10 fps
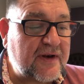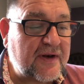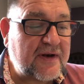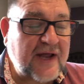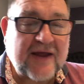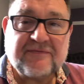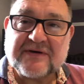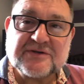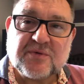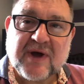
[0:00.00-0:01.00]
life
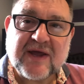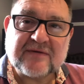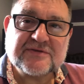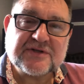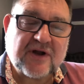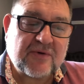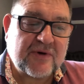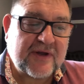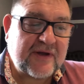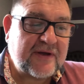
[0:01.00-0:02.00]
has a way of
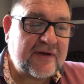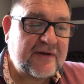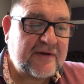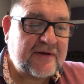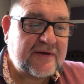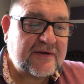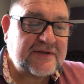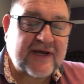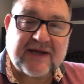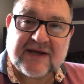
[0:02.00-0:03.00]
slowly
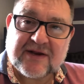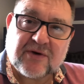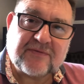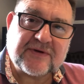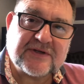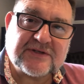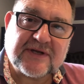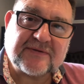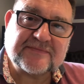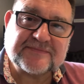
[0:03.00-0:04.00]
taking over, doesn't
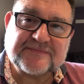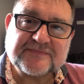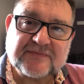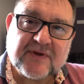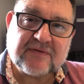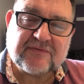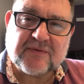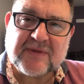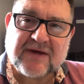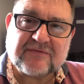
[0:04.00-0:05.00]
it,
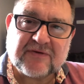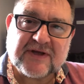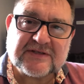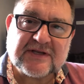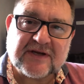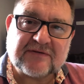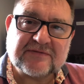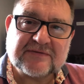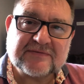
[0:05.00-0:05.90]
from that first love.